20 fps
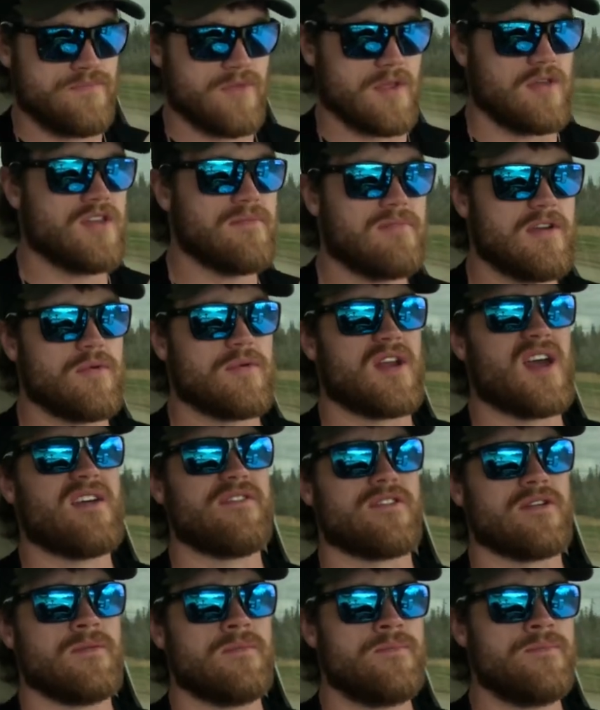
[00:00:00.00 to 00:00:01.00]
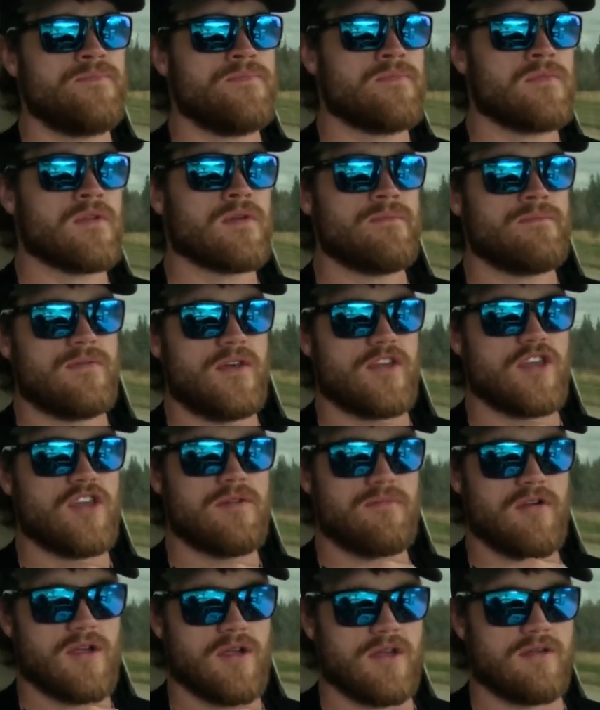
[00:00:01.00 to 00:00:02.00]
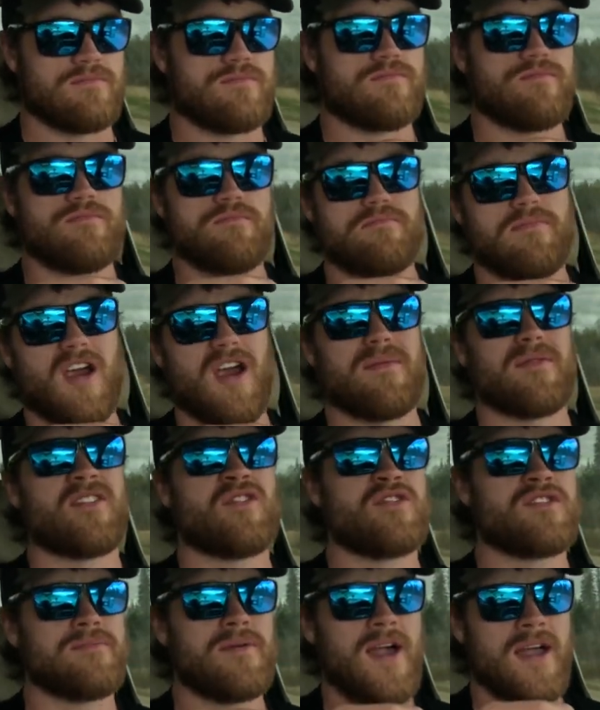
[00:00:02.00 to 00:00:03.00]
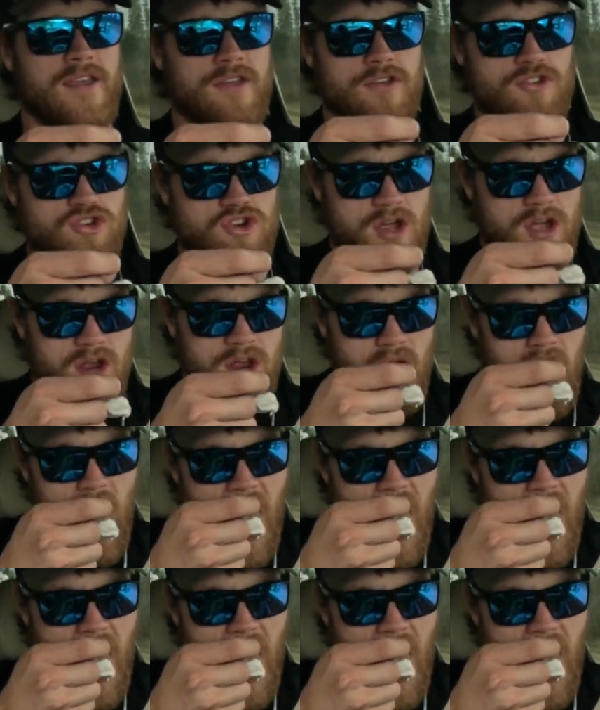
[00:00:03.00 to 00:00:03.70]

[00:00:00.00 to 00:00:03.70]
you can bring whatever. You can bring a barbecue in the back of your truck,